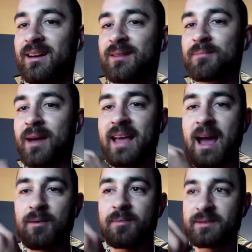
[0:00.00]
my
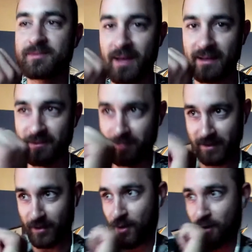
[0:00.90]
camera perspective, but
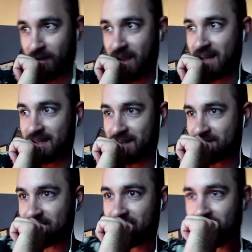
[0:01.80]
they're all right here
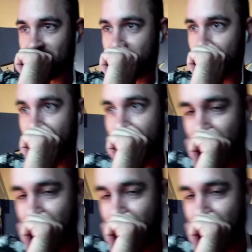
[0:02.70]
sitting under my monitor.